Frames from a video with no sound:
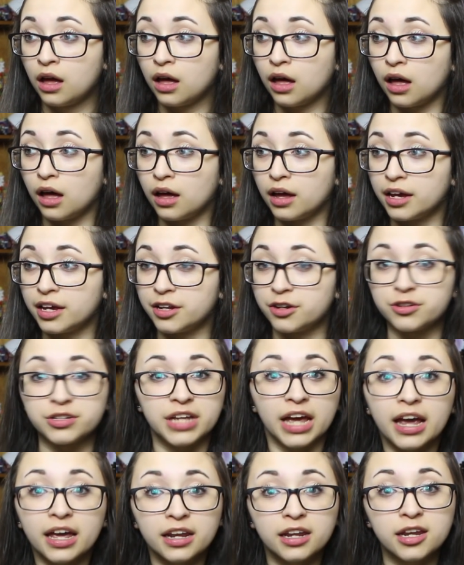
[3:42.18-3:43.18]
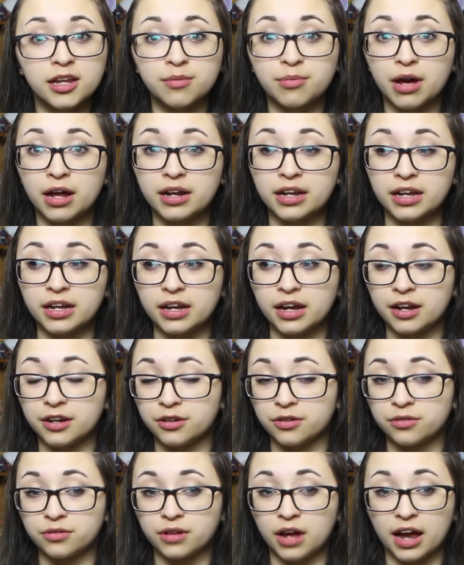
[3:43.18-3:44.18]
entertain anybody.
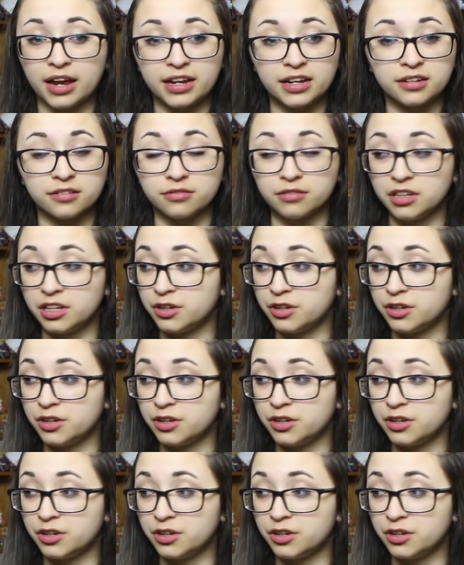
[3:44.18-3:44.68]
I can